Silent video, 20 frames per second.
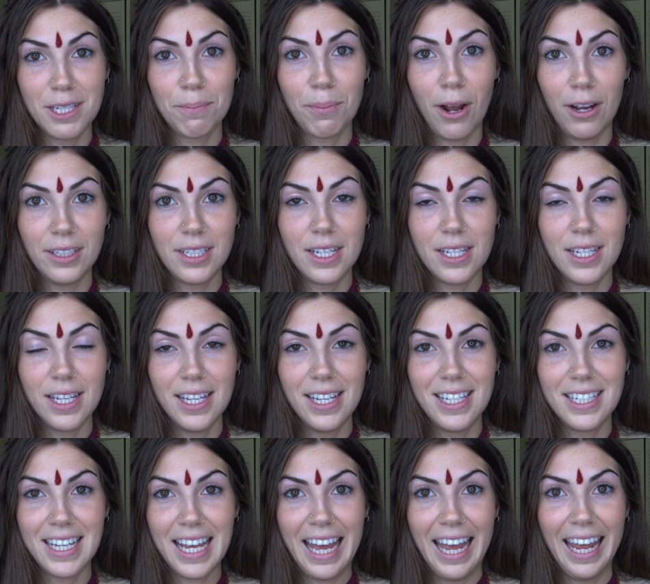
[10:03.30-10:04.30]

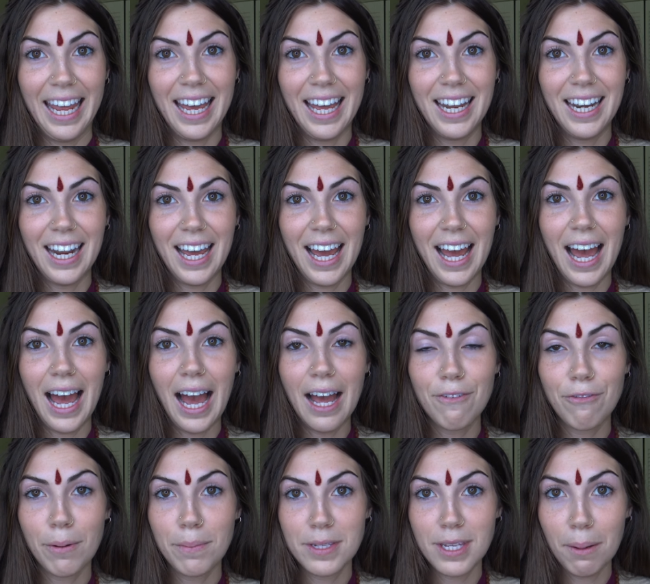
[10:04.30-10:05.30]
processes, and
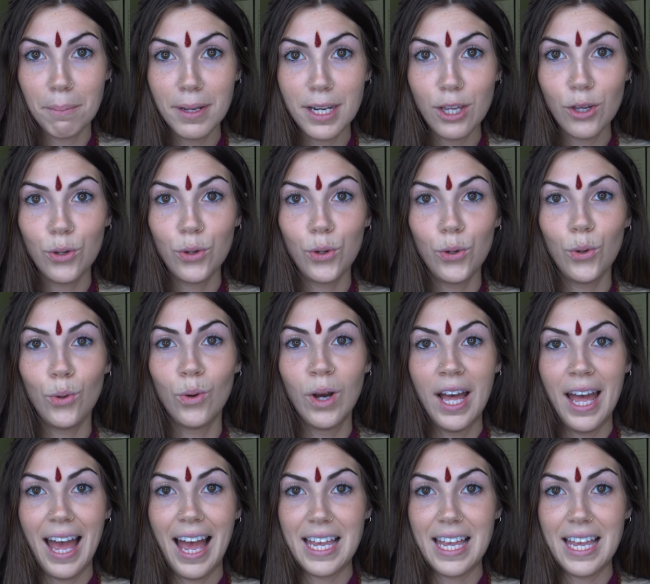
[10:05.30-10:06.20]
from somebody who